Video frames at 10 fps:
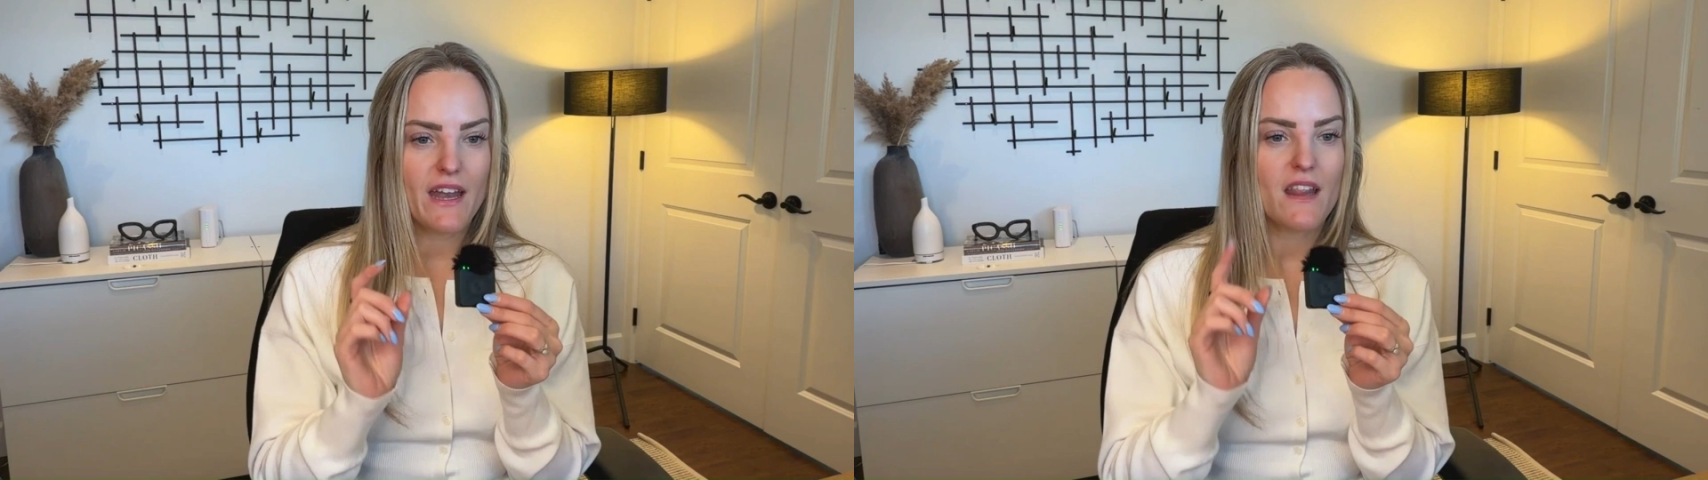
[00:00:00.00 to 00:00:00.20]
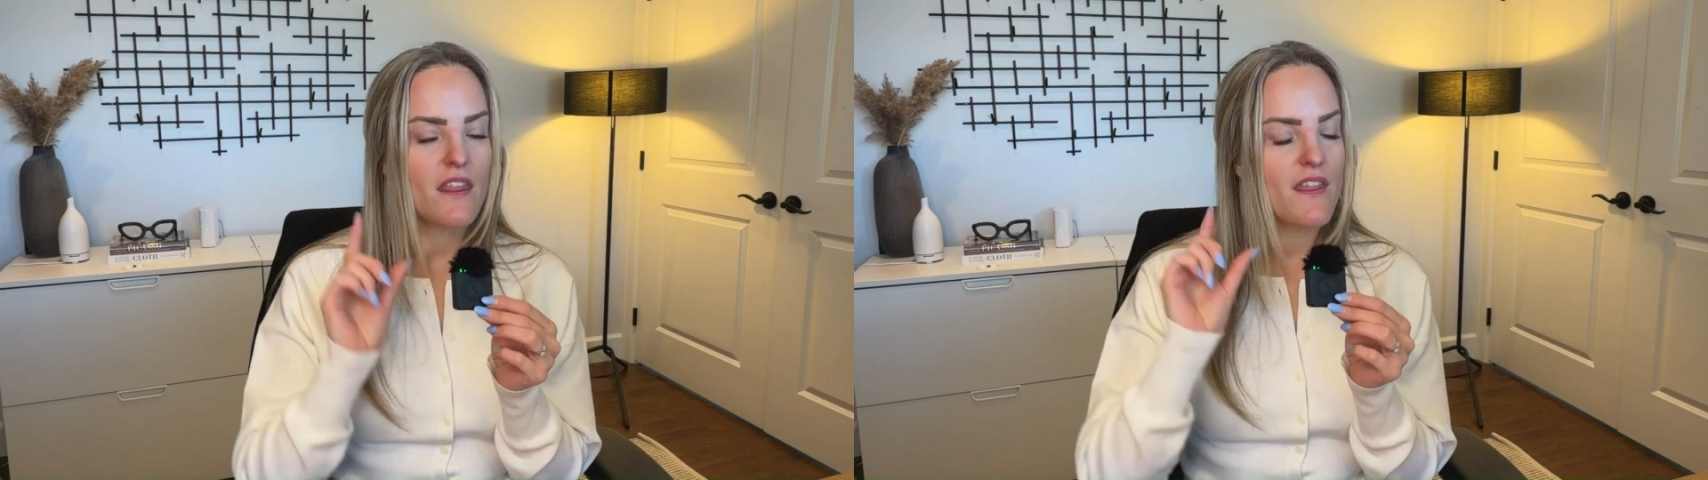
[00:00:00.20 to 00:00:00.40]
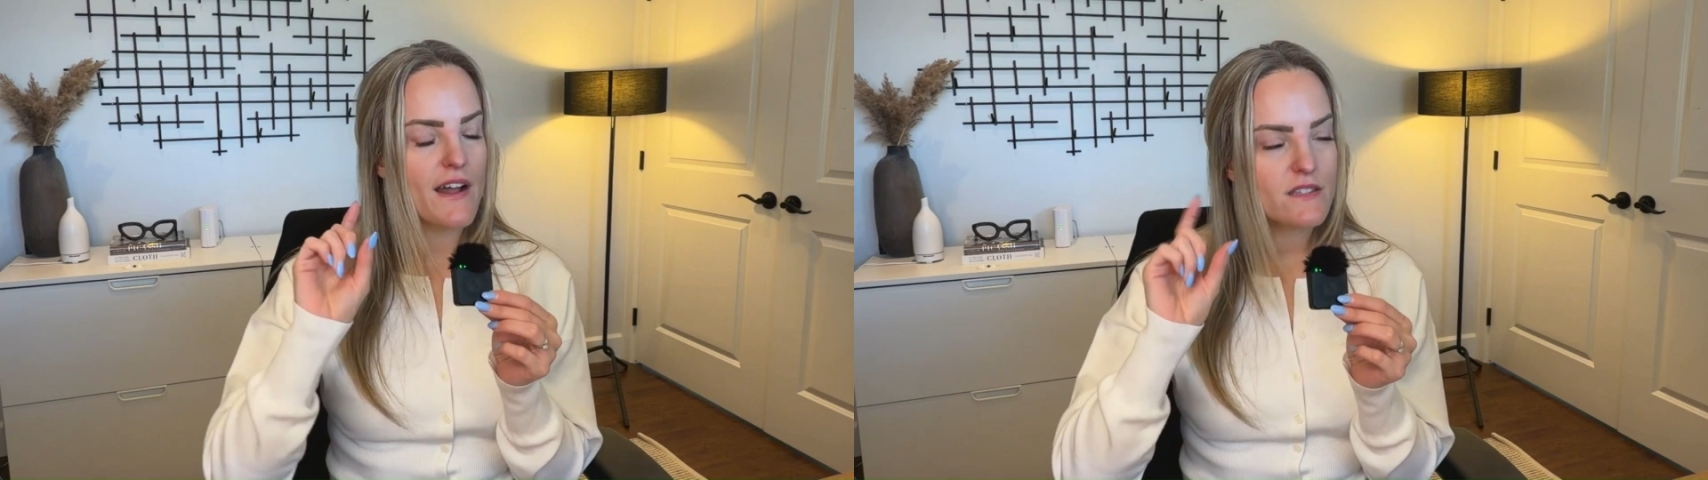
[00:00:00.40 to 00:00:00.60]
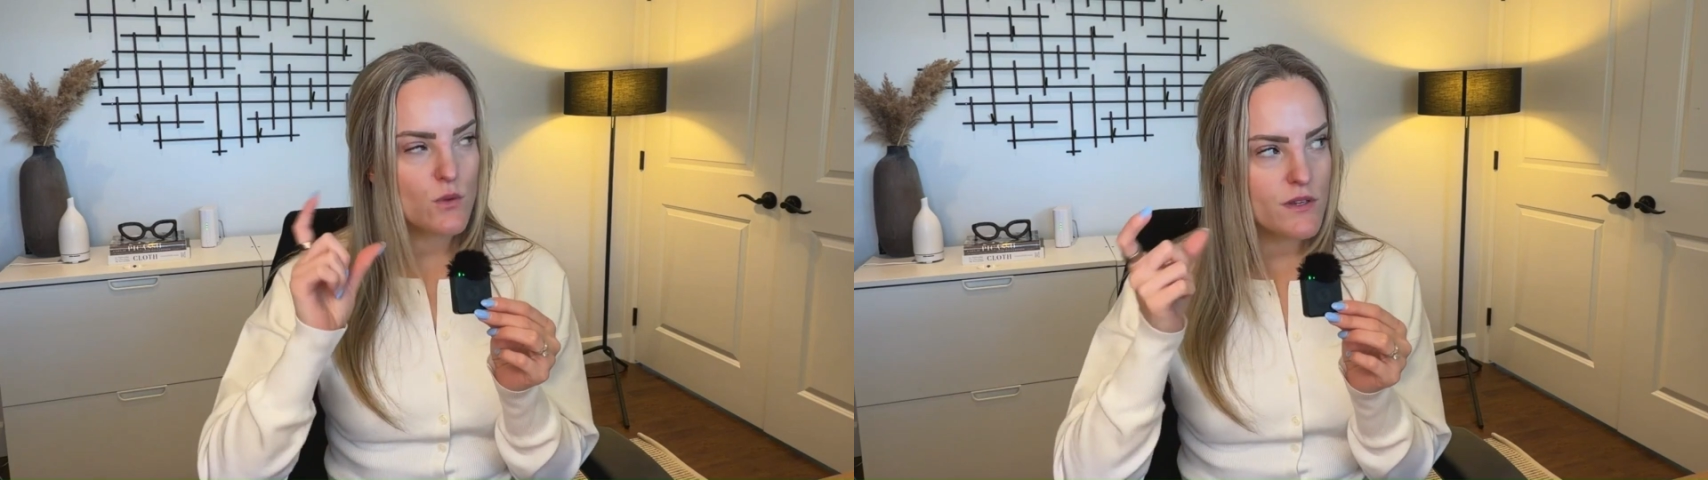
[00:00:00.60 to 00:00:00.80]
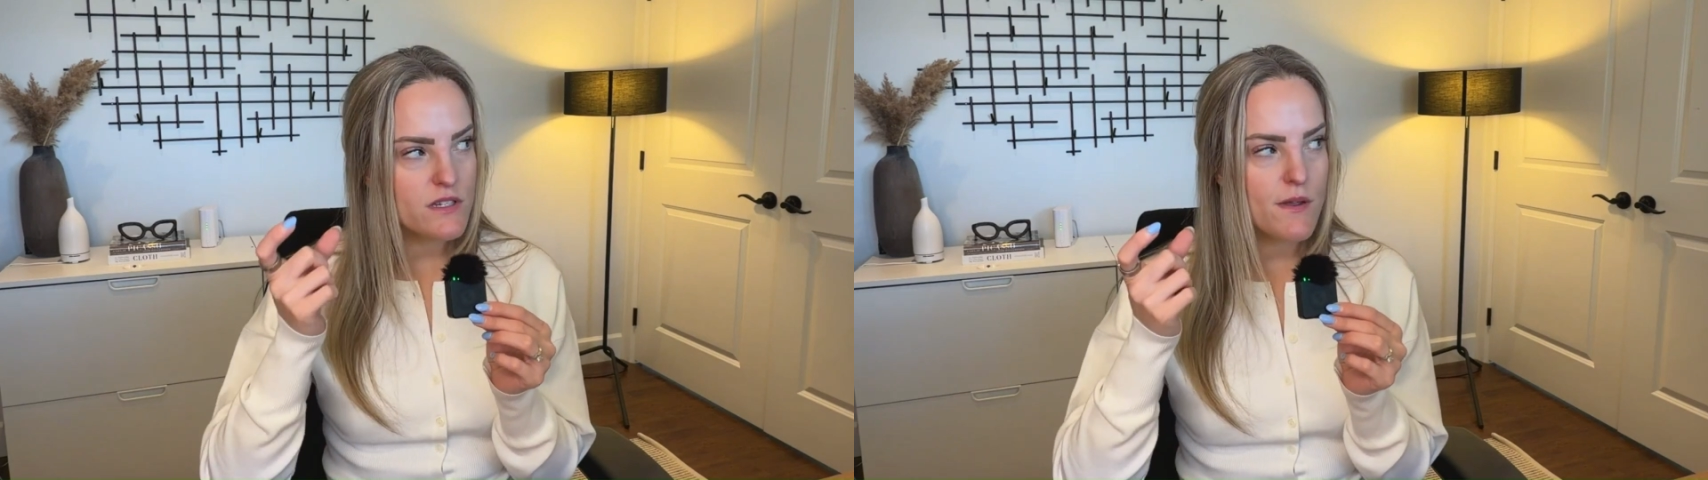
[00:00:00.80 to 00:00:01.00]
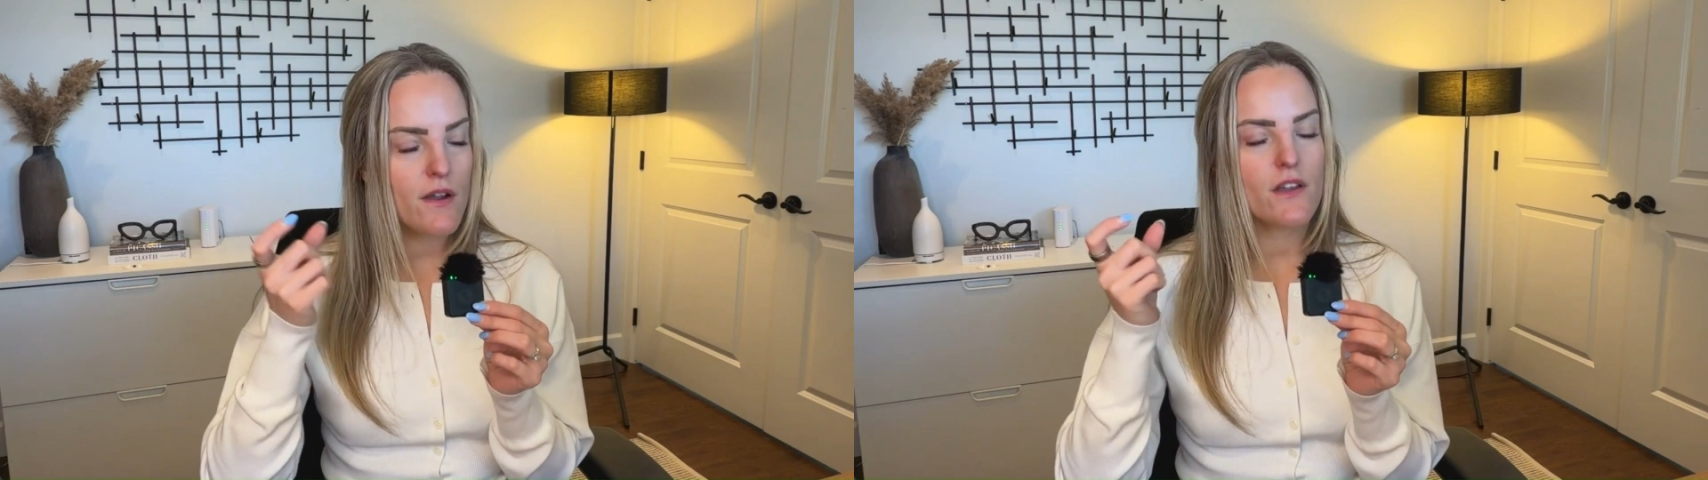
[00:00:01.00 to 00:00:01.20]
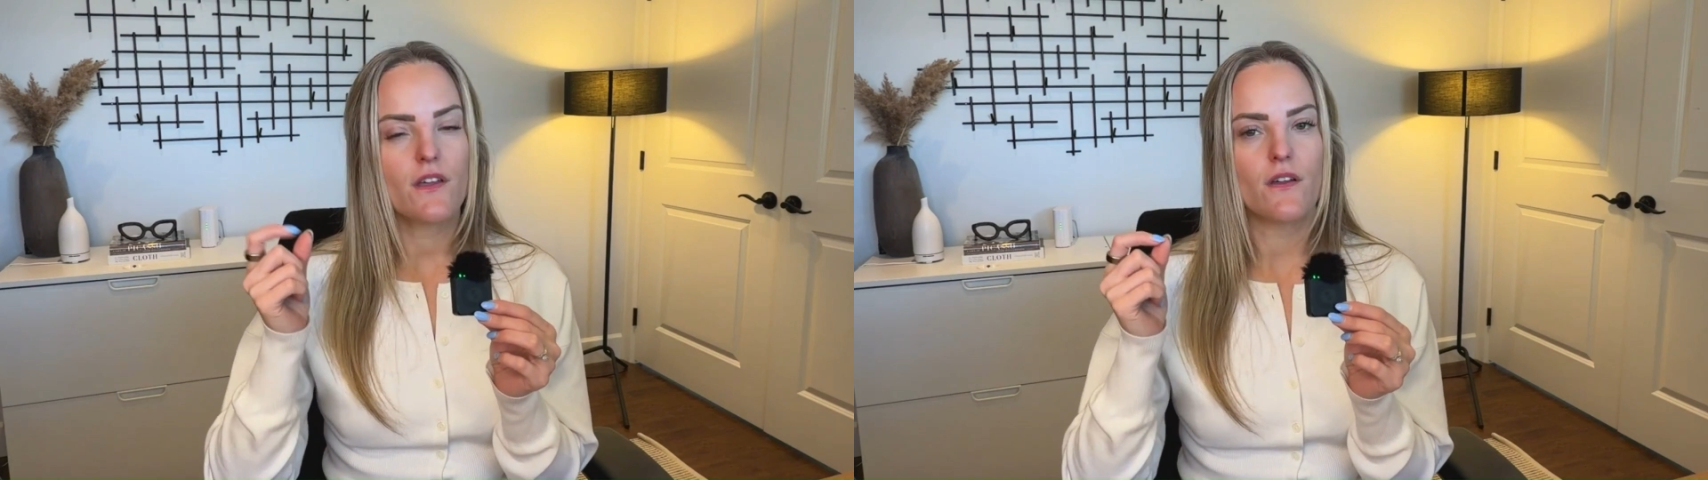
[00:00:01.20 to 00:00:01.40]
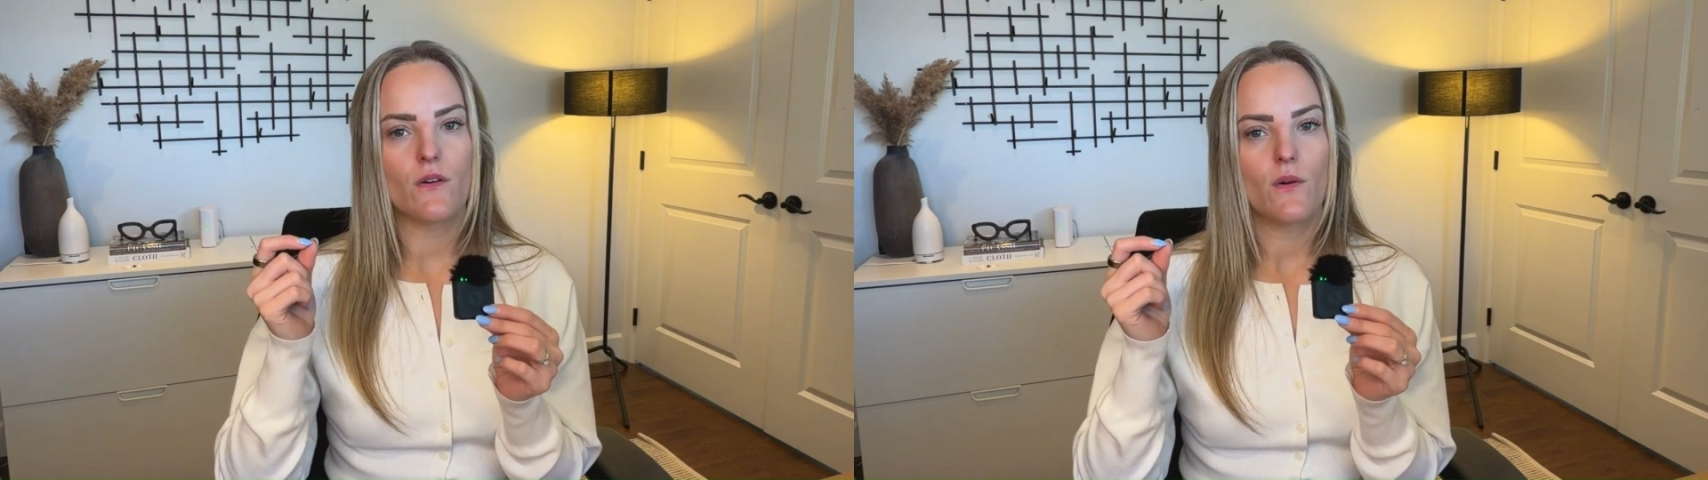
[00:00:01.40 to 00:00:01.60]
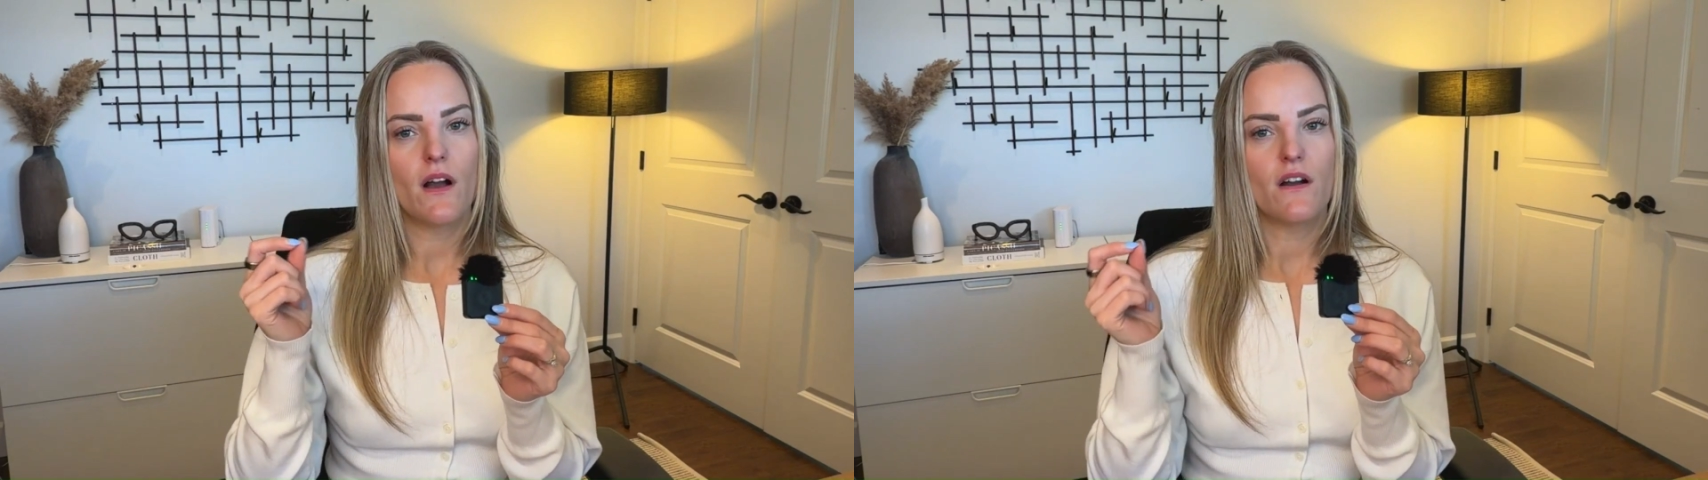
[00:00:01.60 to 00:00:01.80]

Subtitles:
again, that's going to be our cue